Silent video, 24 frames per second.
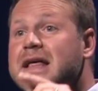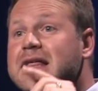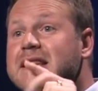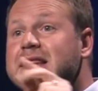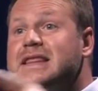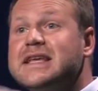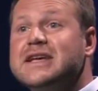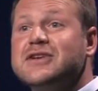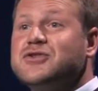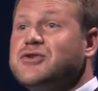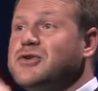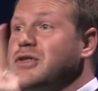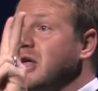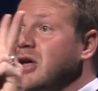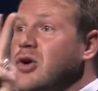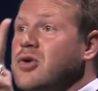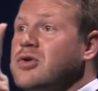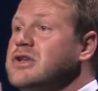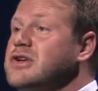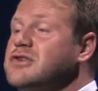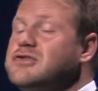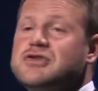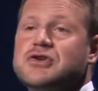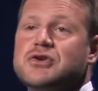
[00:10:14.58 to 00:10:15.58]
these are the
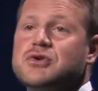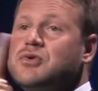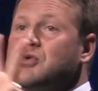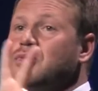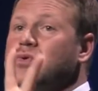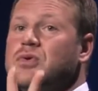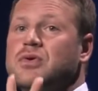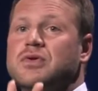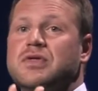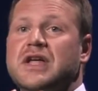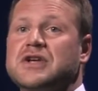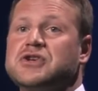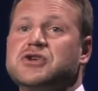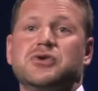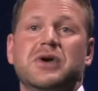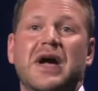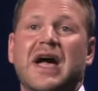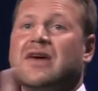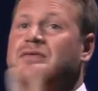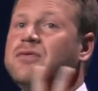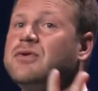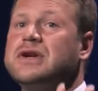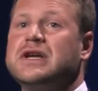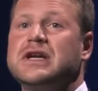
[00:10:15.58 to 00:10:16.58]
only two that you
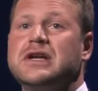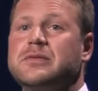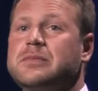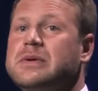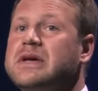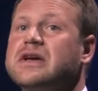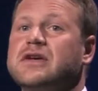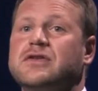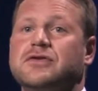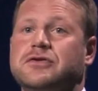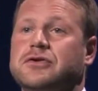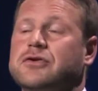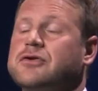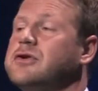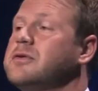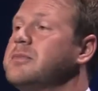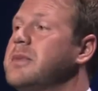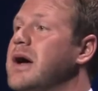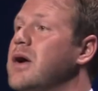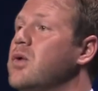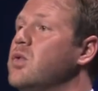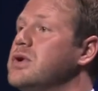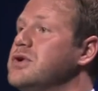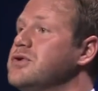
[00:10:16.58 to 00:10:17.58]
ever need to be concerned
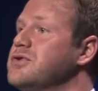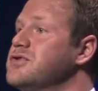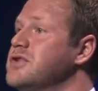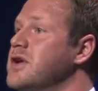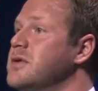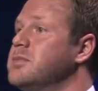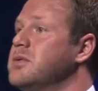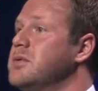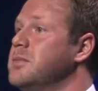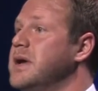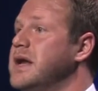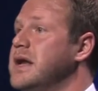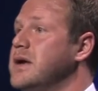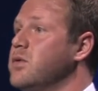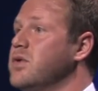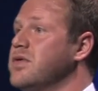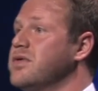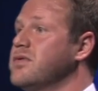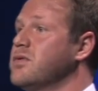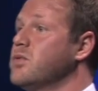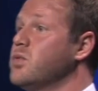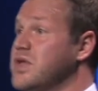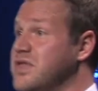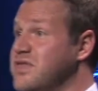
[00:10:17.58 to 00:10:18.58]
about when you're supplementing
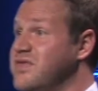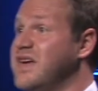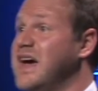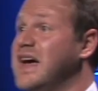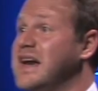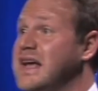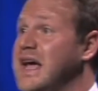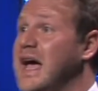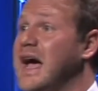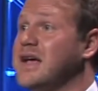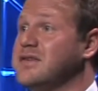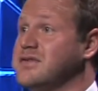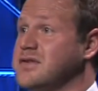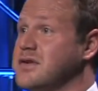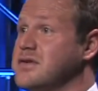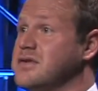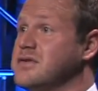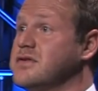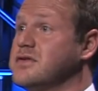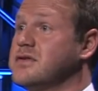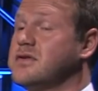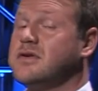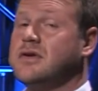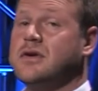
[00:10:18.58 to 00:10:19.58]
with fatty
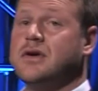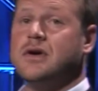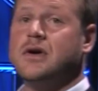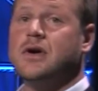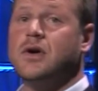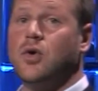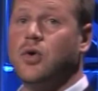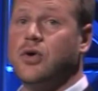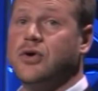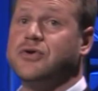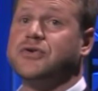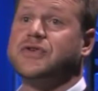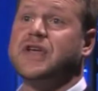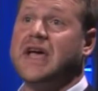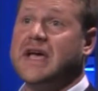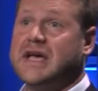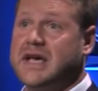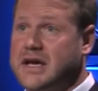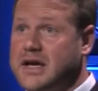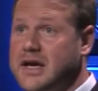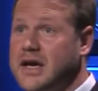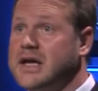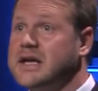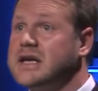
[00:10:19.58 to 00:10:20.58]
acids, or you're
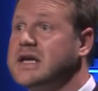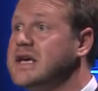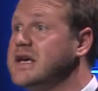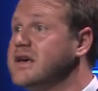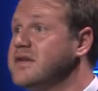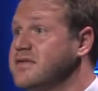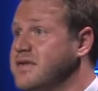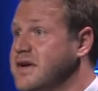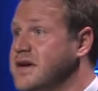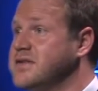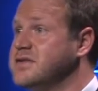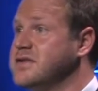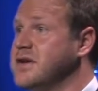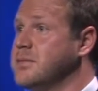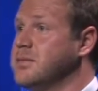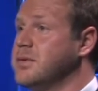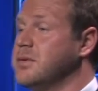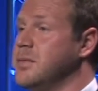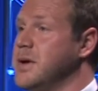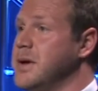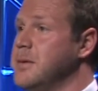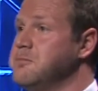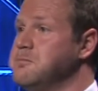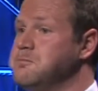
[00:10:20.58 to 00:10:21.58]
taking an EFA
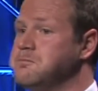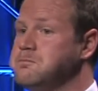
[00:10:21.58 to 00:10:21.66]
supplement.